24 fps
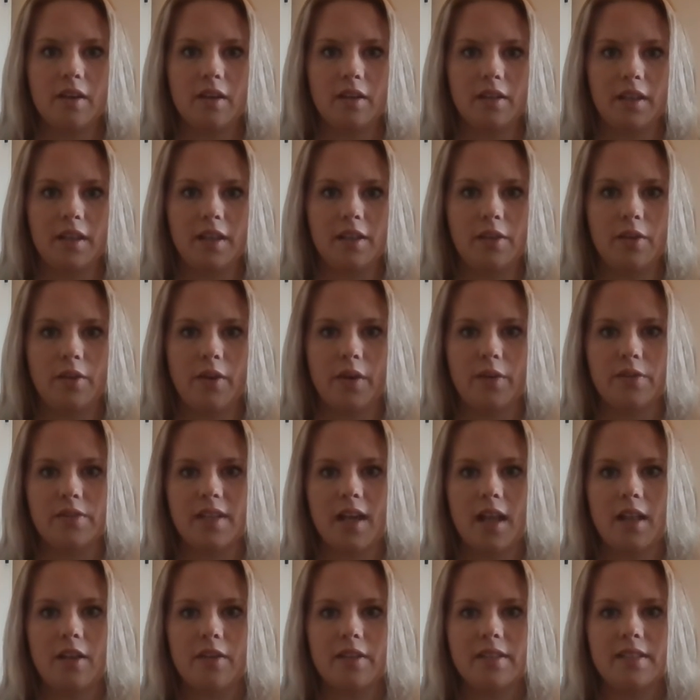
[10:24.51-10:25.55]
early glucose
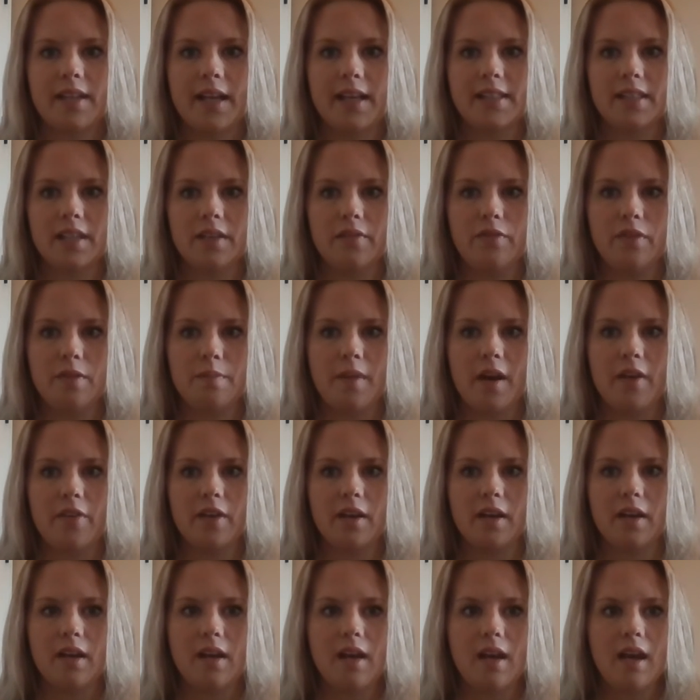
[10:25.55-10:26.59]
tolerance testing for
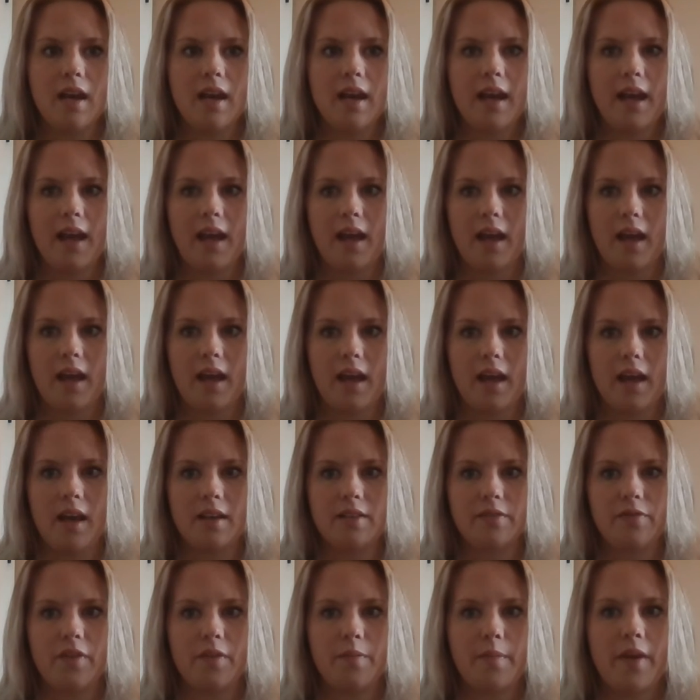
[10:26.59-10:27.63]

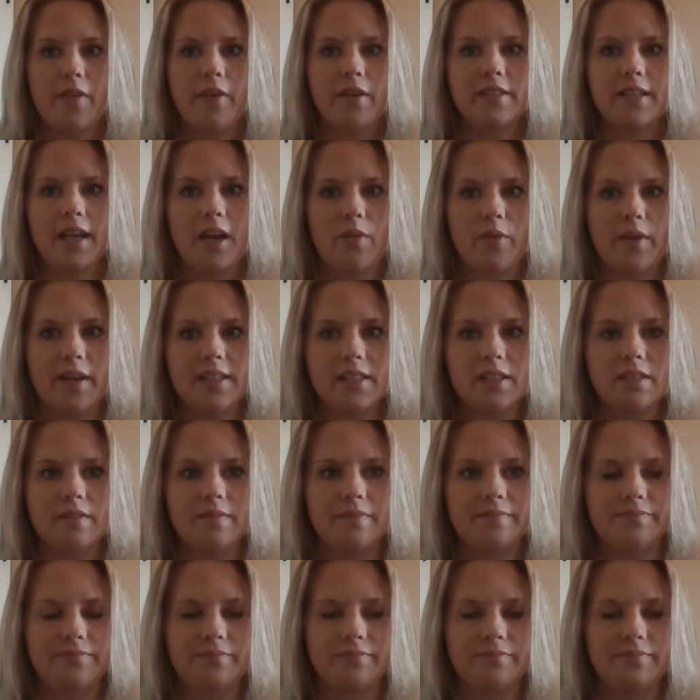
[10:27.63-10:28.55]
mothers at risk.